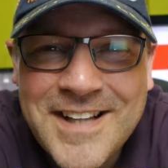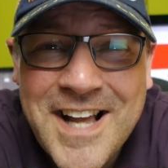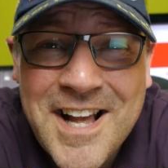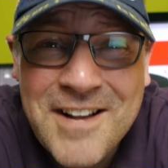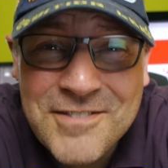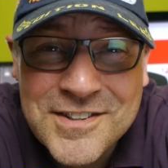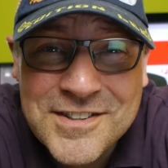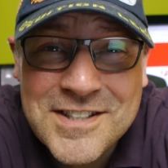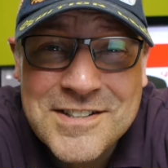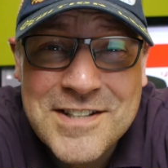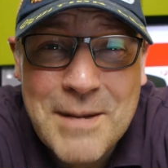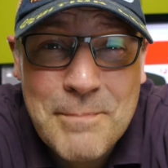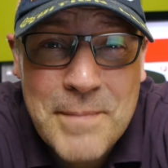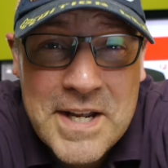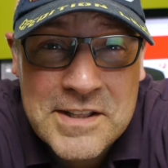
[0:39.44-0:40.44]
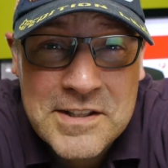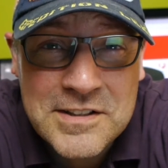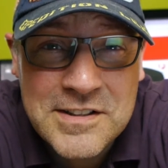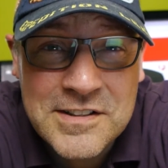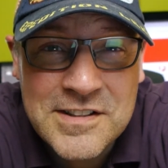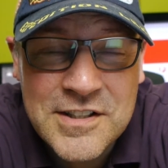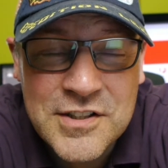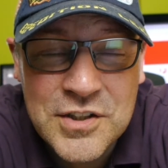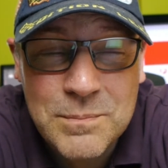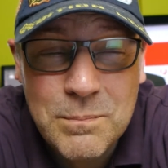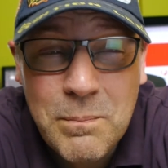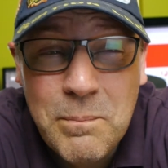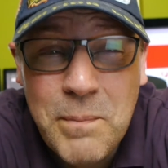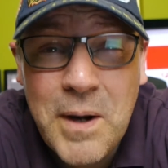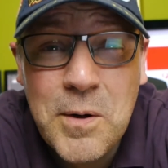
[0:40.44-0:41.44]
Ever since I made the decision,
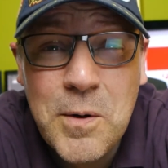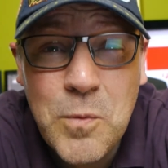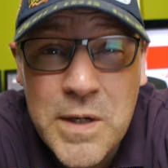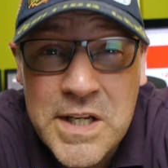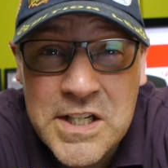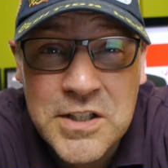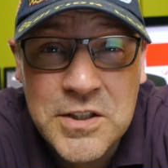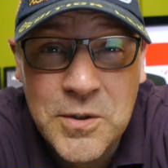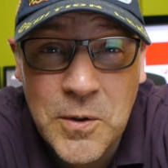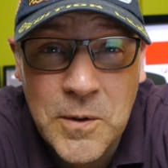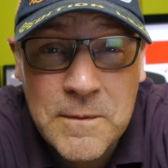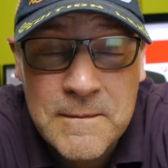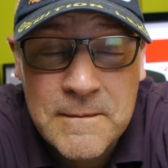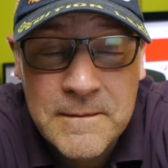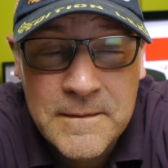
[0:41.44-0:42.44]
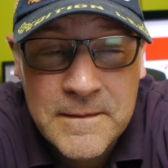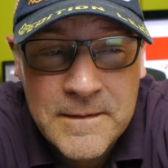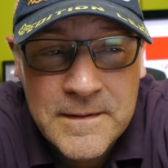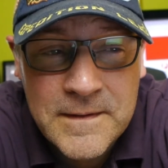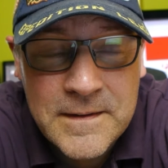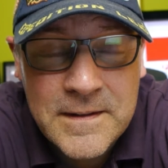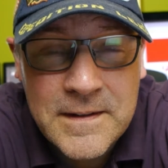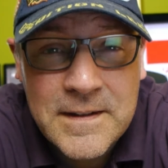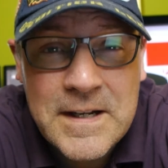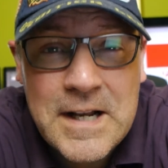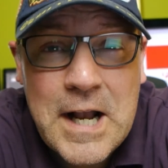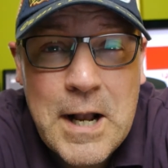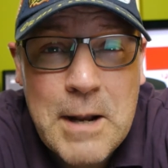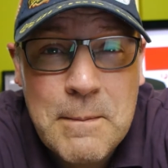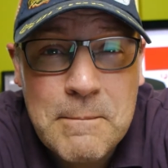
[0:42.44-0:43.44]
about a week ago,
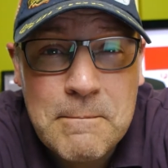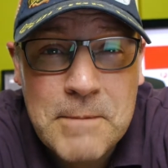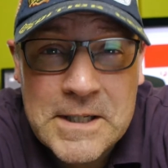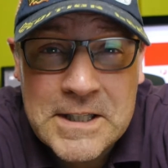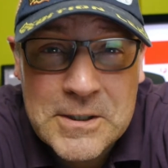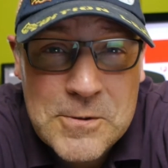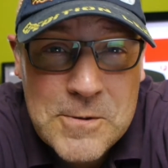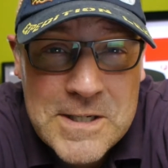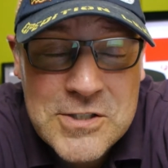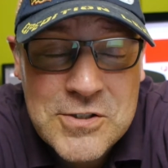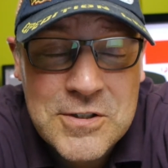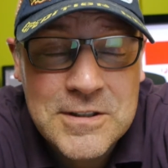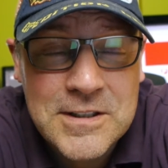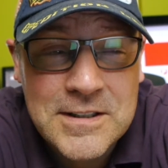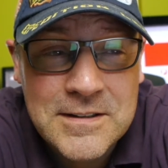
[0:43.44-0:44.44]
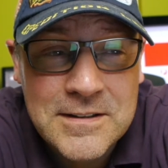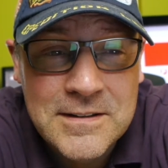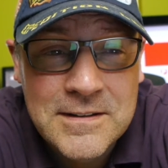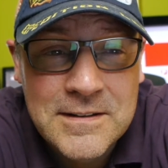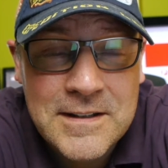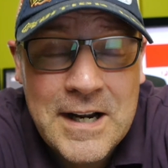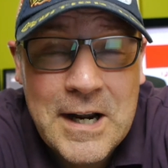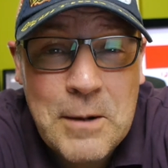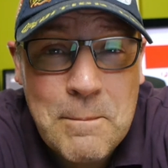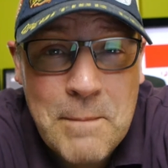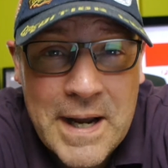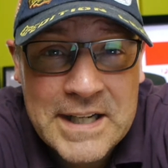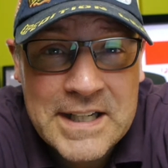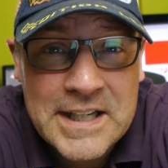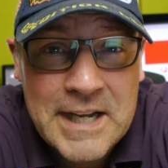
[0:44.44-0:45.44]
I've been questioning how
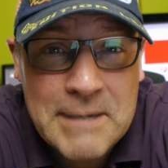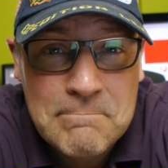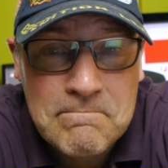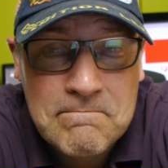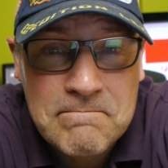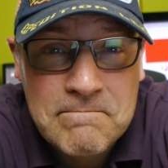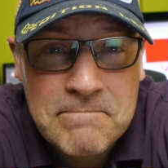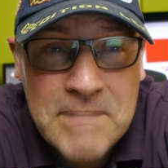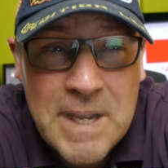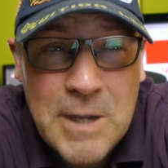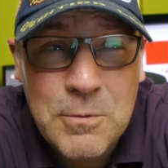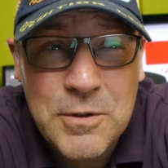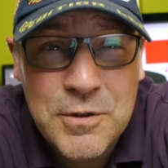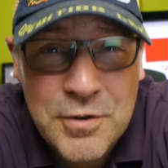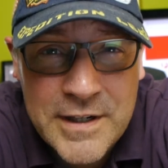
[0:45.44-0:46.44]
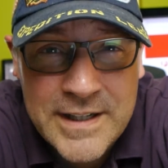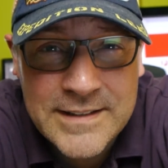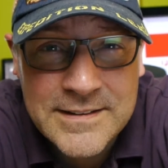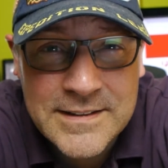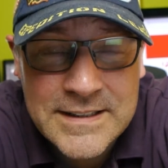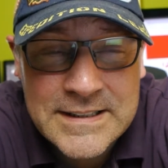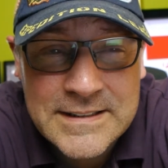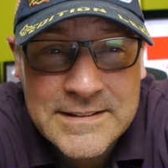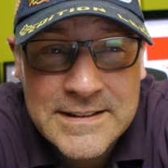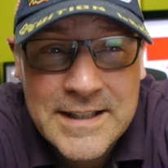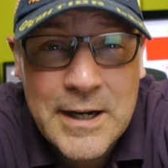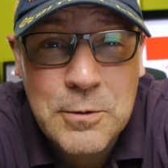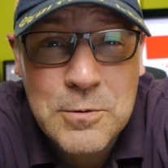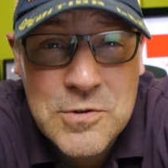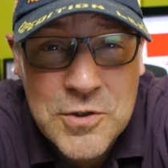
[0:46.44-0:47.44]
mad I am, how crazy,
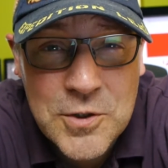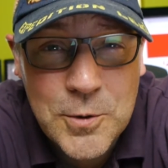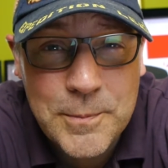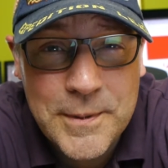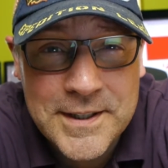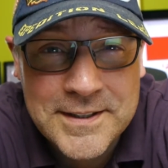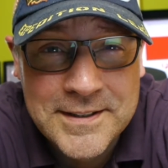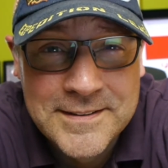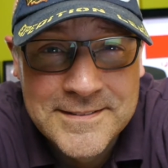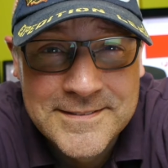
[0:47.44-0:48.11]
how stupid.